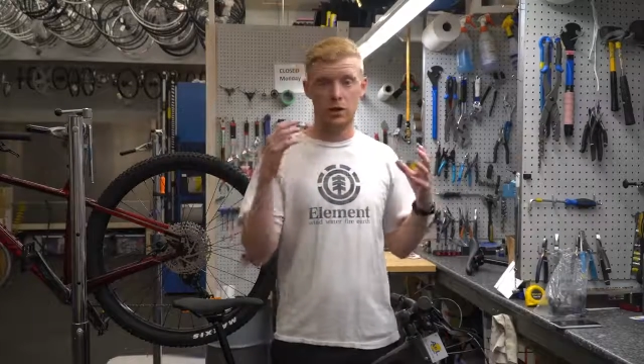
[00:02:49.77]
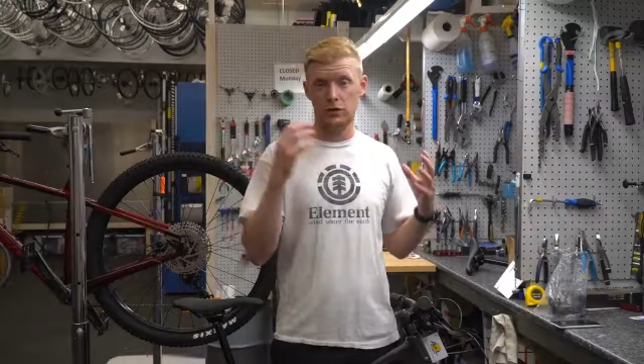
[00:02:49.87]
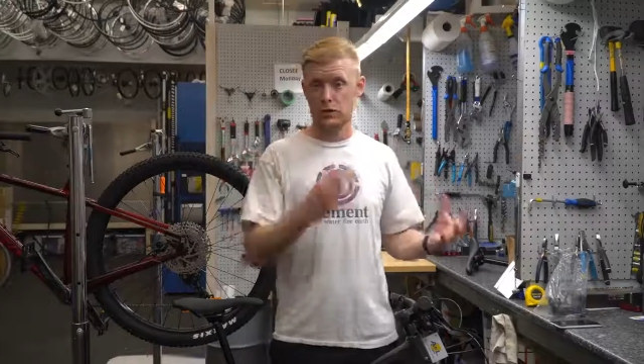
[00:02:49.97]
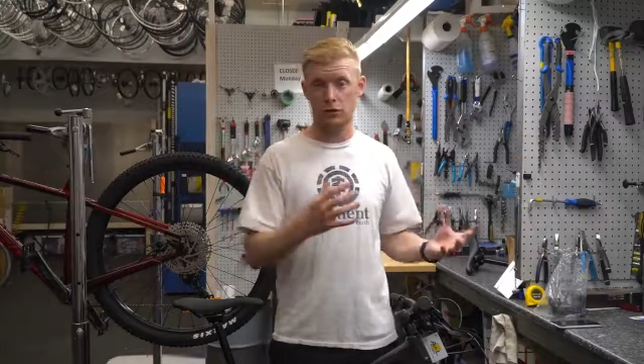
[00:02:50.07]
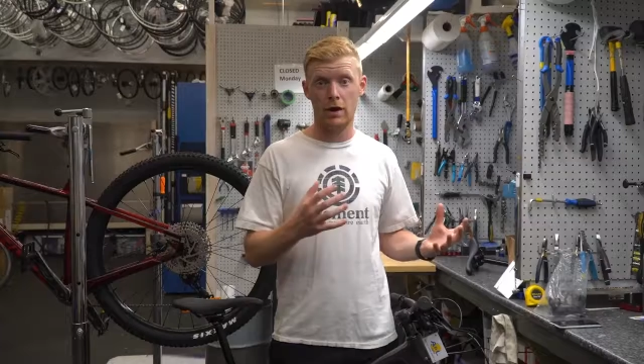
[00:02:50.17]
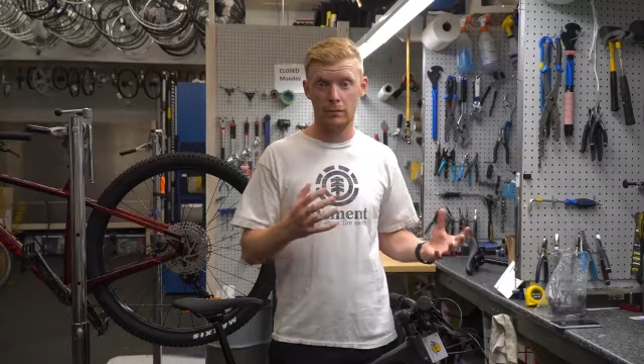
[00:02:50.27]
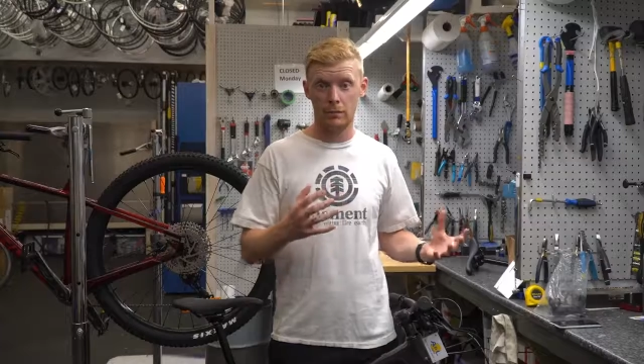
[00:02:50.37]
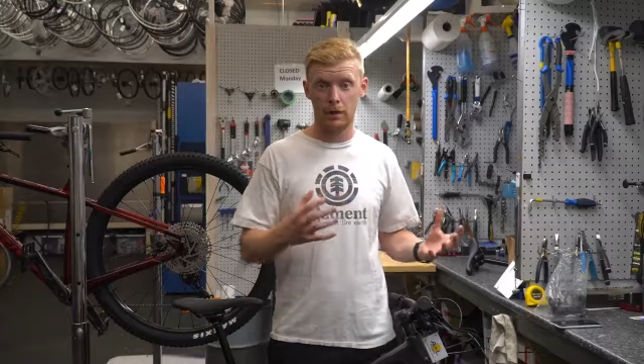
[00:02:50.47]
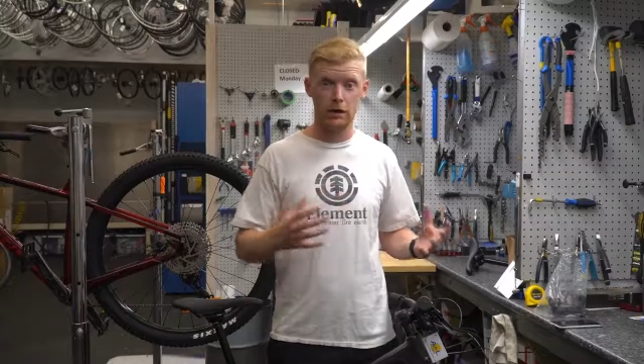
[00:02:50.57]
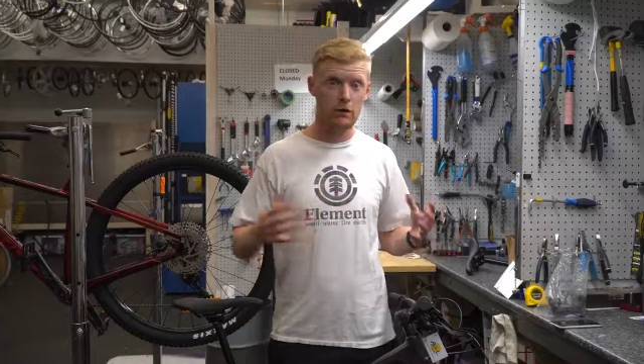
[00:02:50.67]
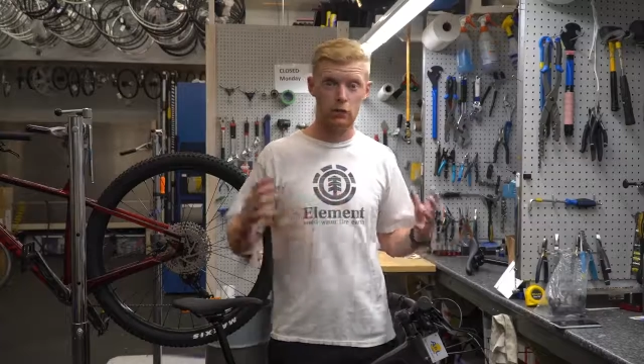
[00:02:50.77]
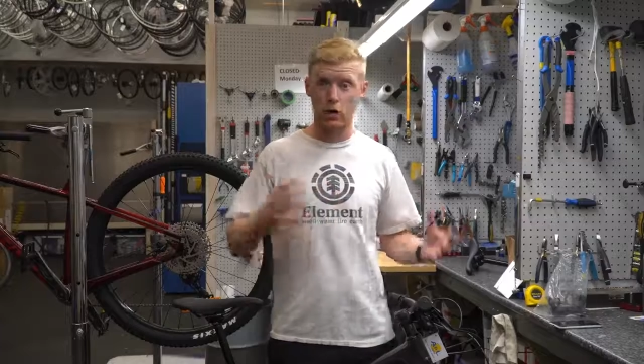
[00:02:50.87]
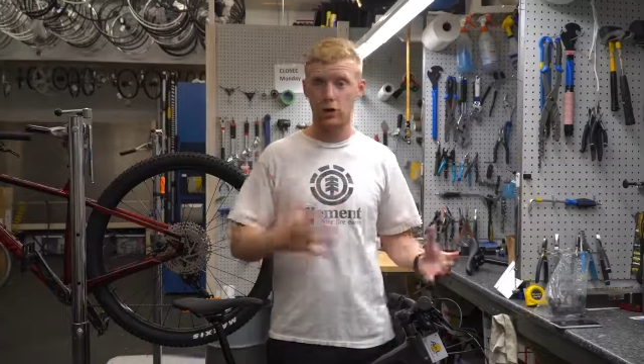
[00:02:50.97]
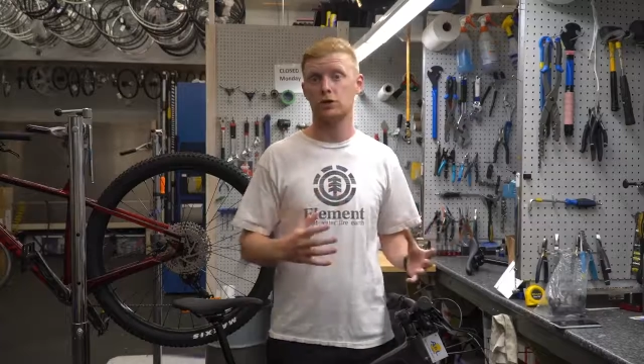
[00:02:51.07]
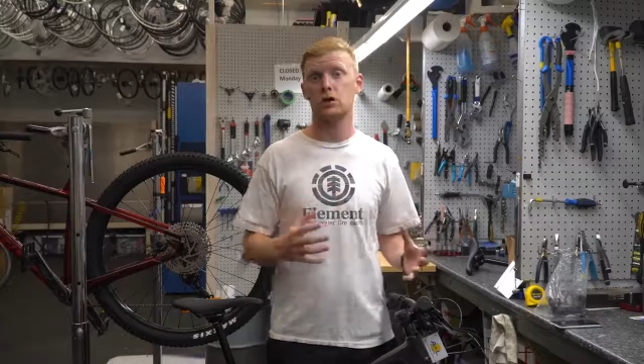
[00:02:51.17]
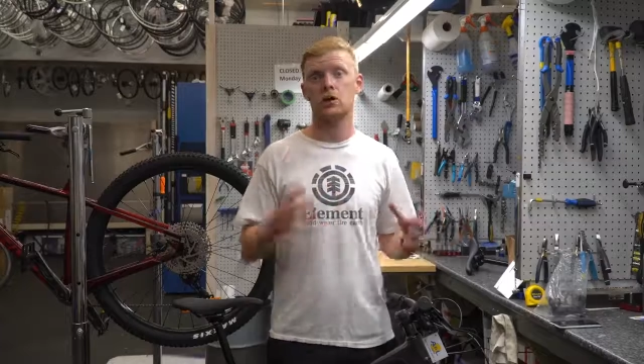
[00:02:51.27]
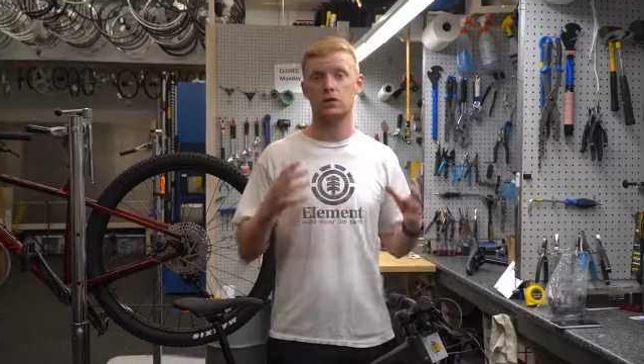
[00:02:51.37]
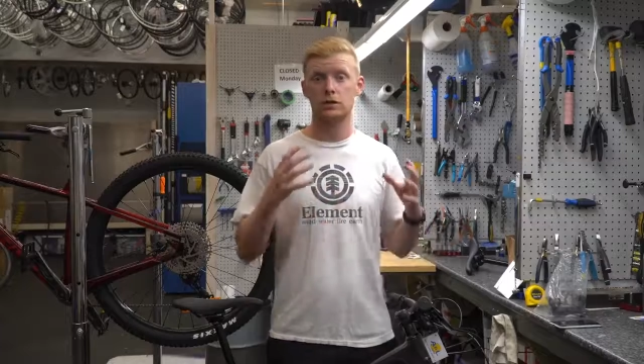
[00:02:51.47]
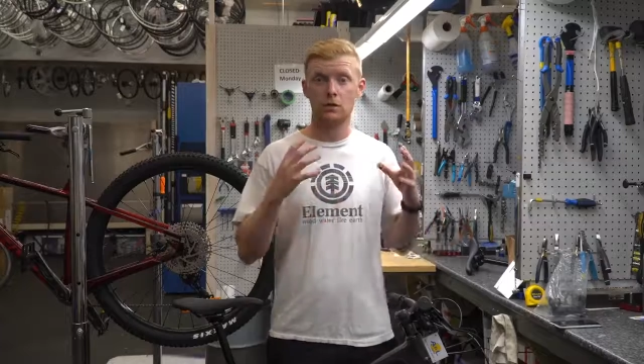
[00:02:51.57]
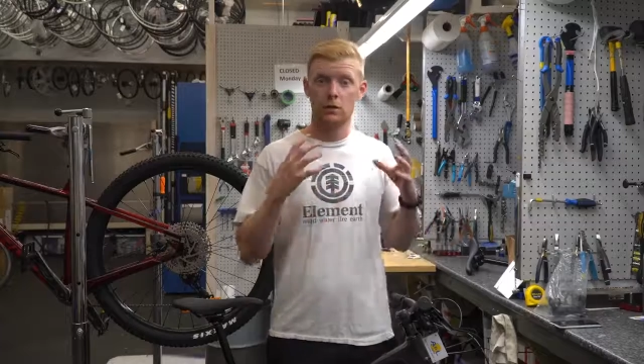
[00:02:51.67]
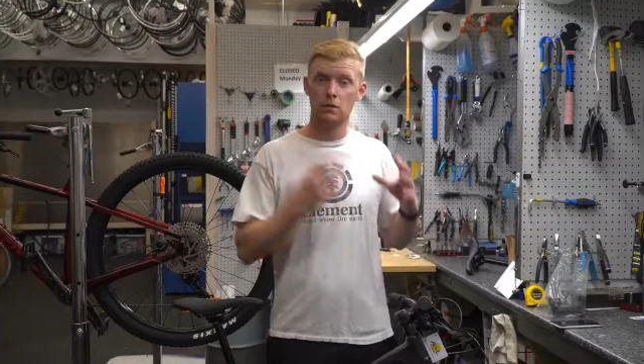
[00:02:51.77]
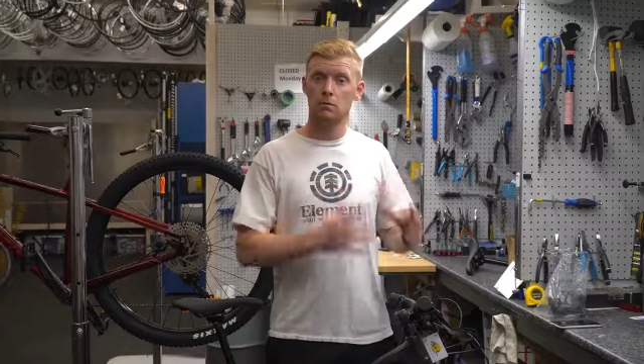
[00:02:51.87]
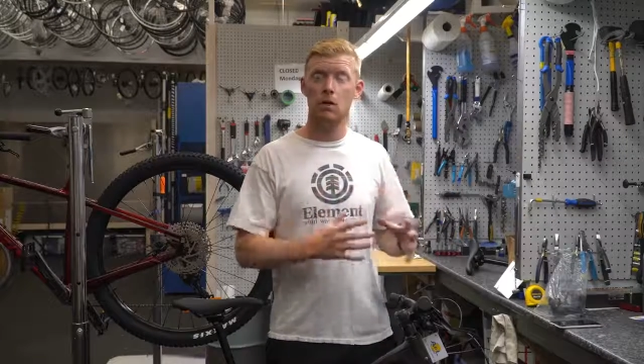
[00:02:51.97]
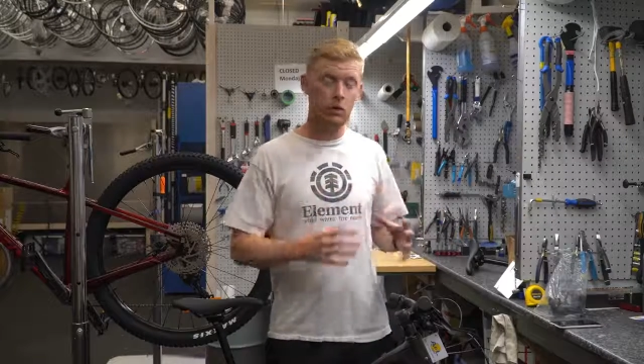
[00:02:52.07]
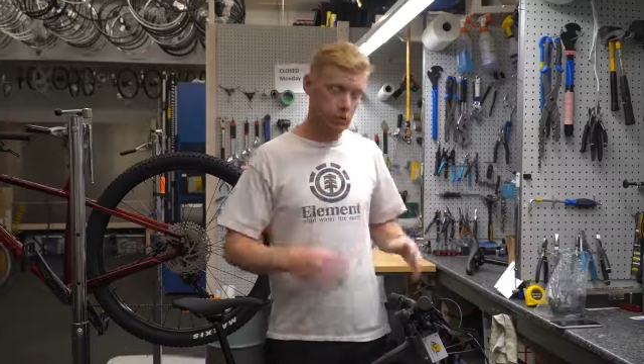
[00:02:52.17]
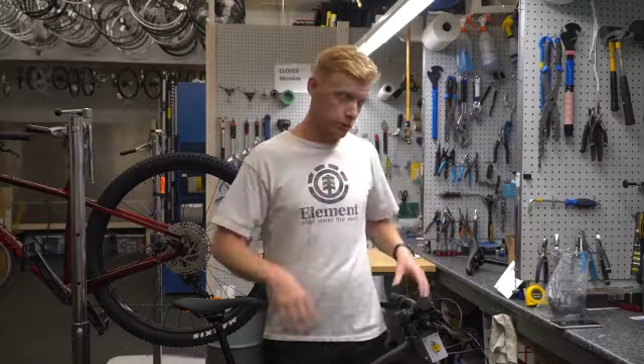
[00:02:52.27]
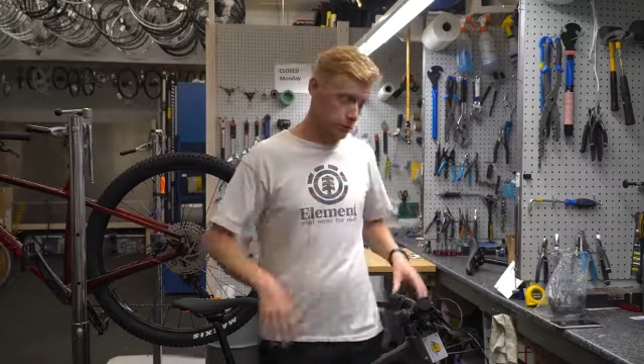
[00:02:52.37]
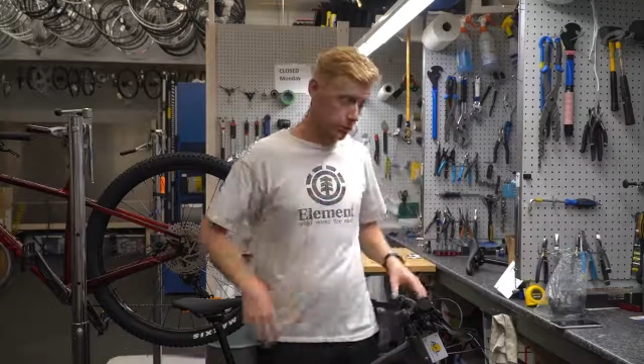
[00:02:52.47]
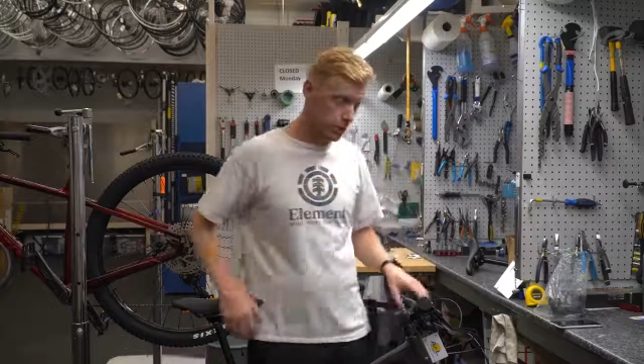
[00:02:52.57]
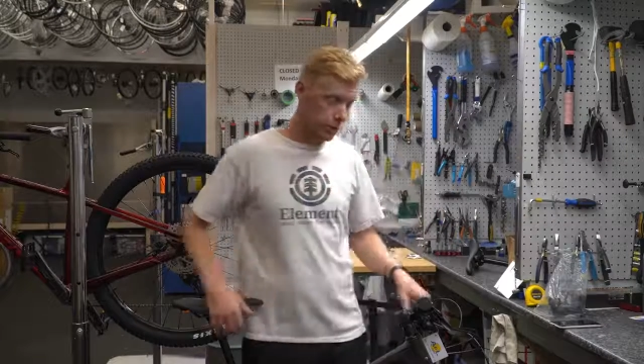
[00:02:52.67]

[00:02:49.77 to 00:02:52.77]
SRAM kind of RockShox models.